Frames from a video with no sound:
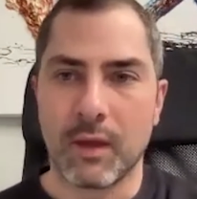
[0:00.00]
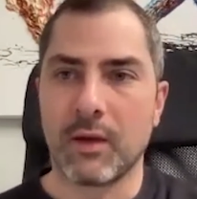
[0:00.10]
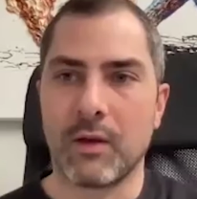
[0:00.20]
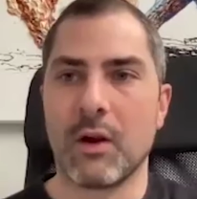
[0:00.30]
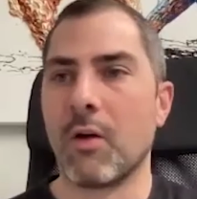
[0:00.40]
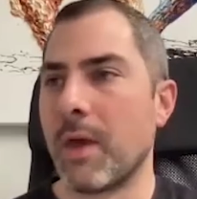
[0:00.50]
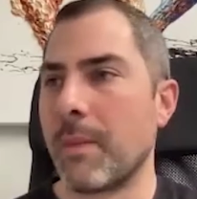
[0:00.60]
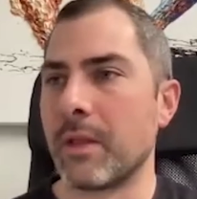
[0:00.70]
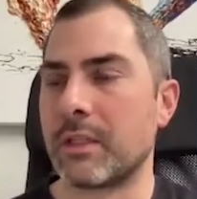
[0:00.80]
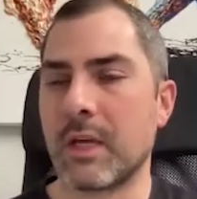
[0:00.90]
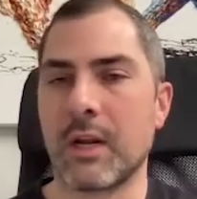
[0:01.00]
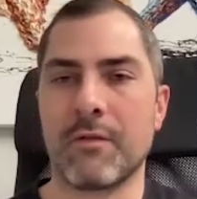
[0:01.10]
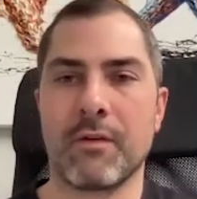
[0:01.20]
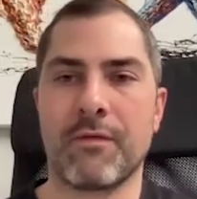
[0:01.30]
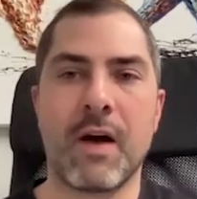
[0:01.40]
Like, maybe instead
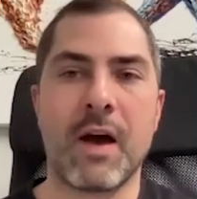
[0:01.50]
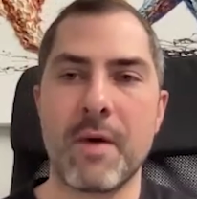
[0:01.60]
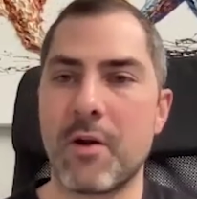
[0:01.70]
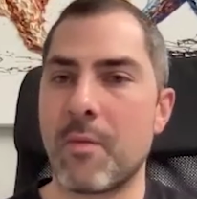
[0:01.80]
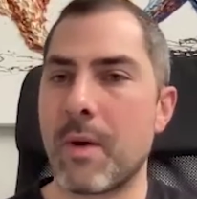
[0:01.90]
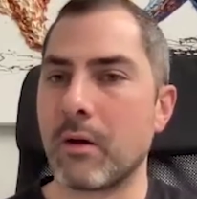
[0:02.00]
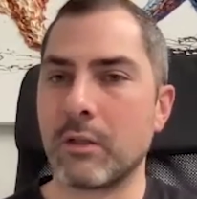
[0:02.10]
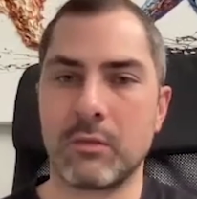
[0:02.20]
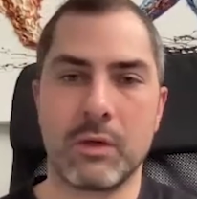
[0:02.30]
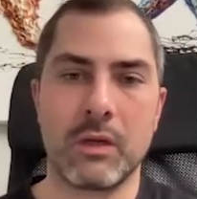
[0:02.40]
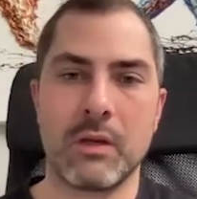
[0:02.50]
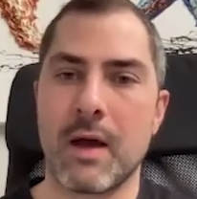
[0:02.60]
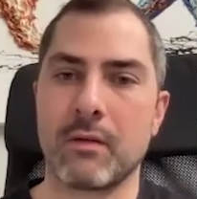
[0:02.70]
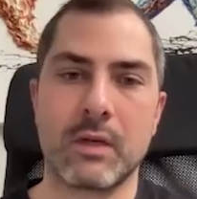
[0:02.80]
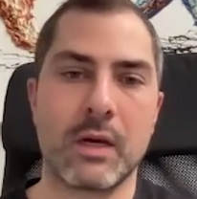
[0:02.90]
of a 5-bedroom house, we can
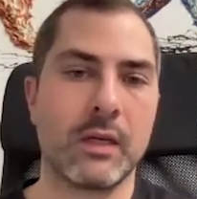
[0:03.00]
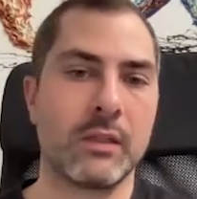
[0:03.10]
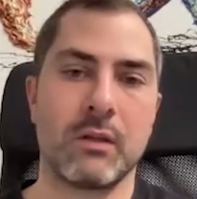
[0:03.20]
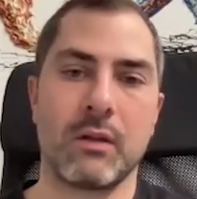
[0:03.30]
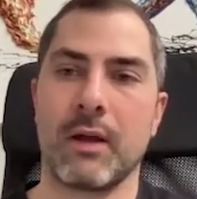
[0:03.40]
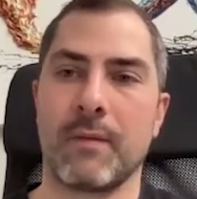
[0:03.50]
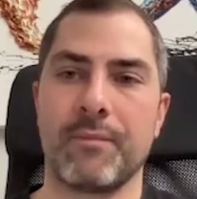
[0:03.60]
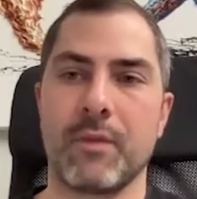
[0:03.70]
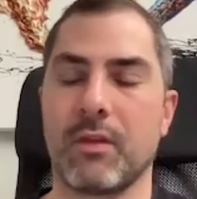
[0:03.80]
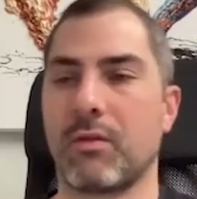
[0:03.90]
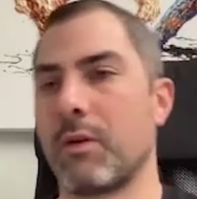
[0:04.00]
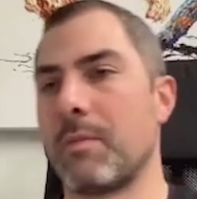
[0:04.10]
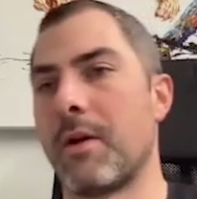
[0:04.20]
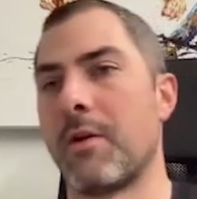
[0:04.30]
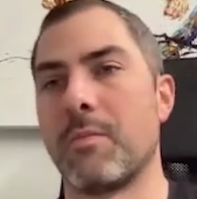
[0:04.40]
downsize to like a
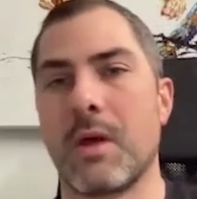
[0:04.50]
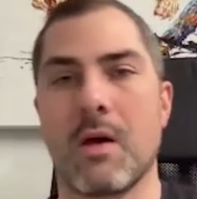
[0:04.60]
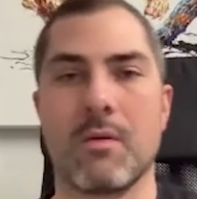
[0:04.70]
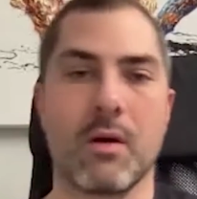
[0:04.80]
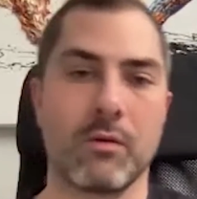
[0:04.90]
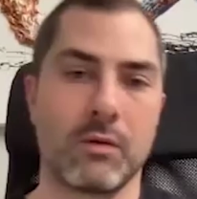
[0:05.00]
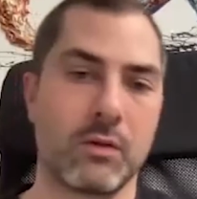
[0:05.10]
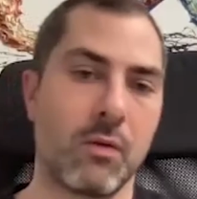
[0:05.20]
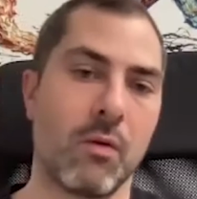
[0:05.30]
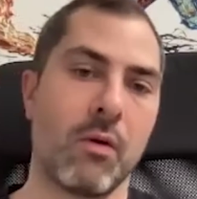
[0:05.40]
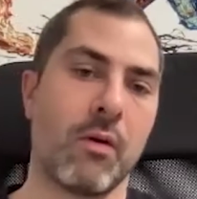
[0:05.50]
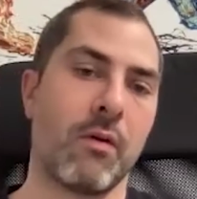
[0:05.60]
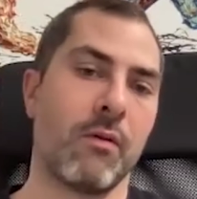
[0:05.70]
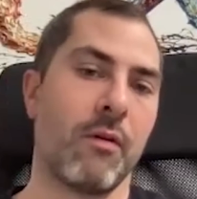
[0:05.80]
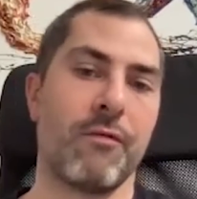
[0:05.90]
3-bedroom townhouse
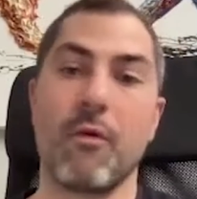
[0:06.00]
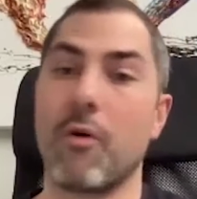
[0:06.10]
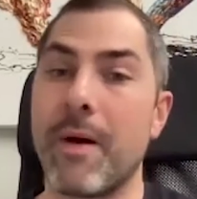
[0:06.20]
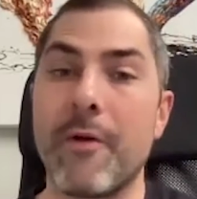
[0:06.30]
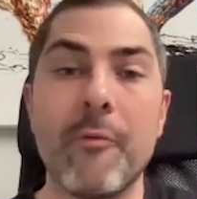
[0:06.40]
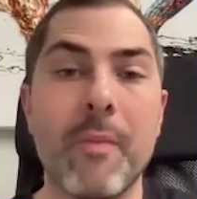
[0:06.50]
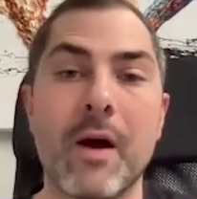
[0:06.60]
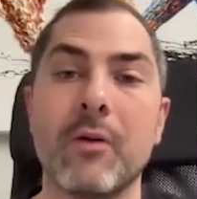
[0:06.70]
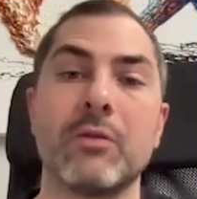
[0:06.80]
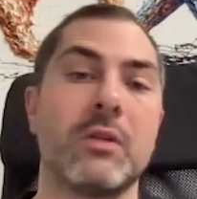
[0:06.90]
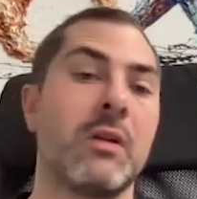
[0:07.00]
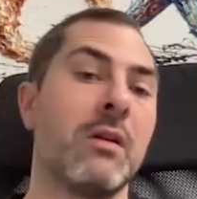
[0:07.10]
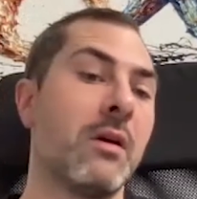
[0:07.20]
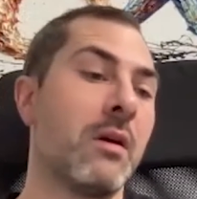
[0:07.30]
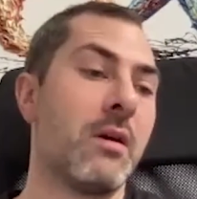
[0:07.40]
or a 4-bedroom house,
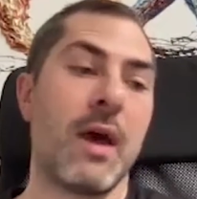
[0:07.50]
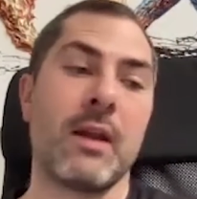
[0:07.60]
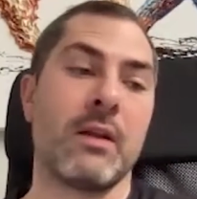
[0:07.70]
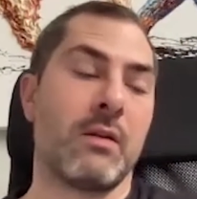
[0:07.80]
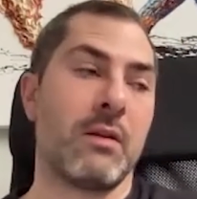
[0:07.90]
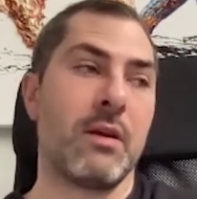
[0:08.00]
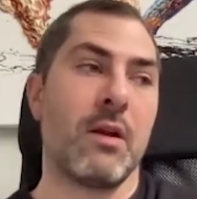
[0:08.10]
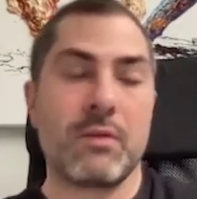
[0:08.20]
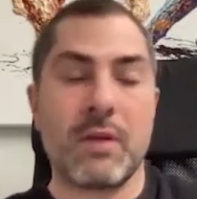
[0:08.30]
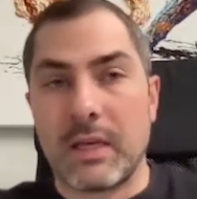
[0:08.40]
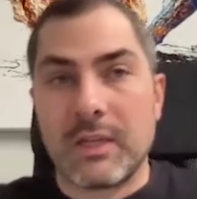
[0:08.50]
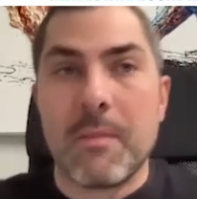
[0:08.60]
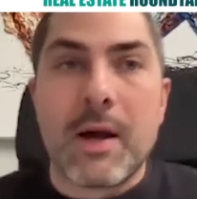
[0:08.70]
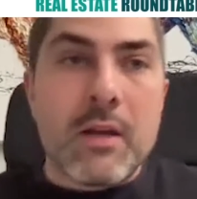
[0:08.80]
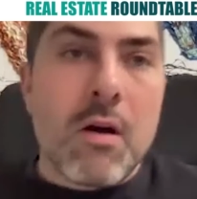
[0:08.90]
and take
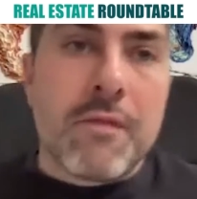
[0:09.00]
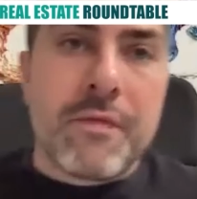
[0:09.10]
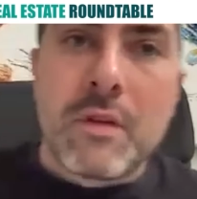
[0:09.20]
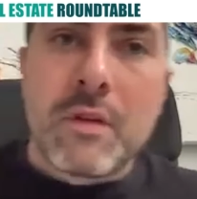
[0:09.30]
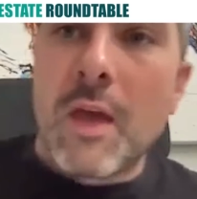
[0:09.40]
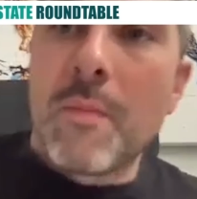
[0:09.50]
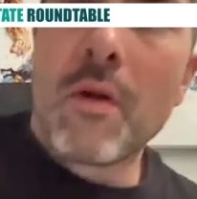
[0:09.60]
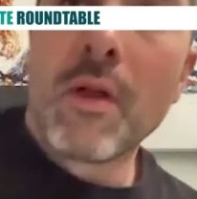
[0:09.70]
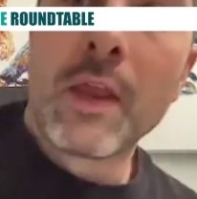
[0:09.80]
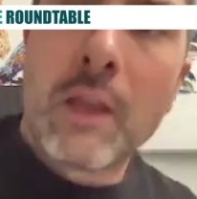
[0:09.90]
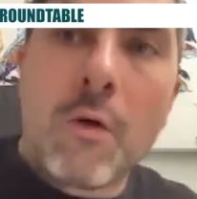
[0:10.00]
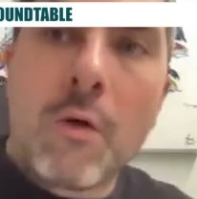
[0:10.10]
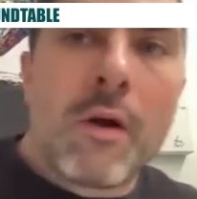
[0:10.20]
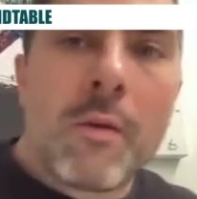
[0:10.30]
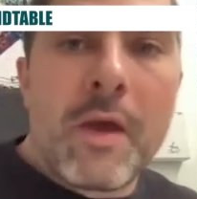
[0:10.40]
some money off the table and
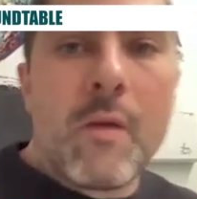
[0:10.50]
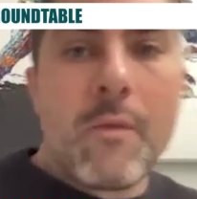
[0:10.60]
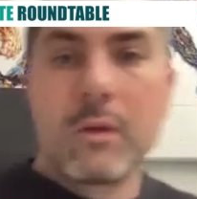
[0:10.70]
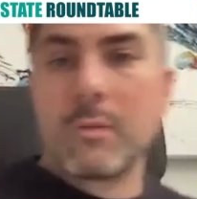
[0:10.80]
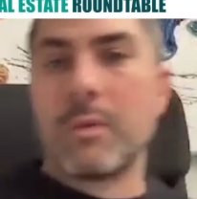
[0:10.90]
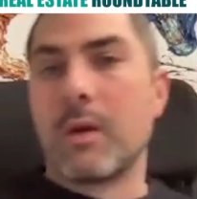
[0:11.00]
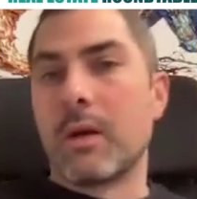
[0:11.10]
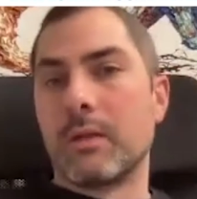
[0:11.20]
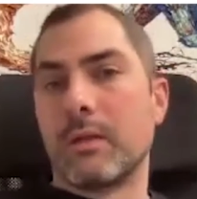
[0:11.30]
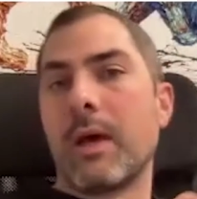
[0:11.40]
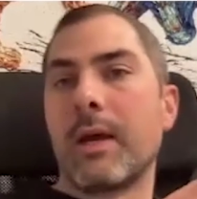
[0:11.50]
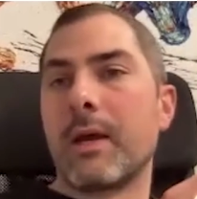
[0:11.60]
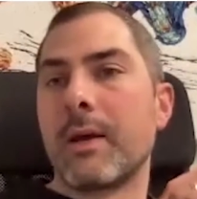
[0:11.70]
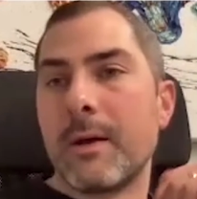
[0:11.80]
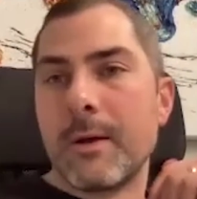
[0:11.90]
lower our payments, because
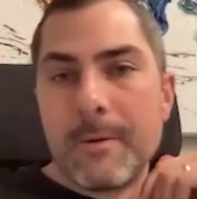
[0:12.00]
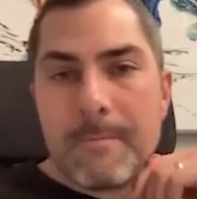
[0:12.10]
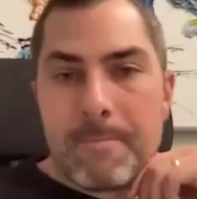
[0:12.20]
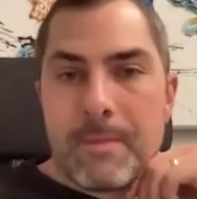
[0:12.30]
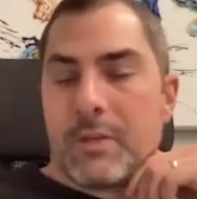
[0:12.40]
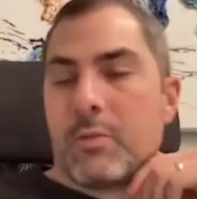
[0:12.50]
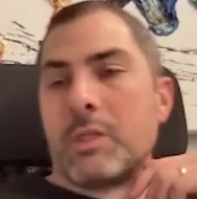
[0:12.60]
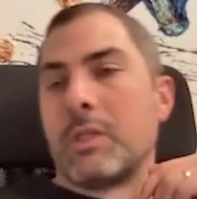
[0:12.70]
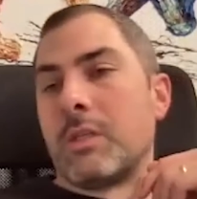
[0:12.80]
like this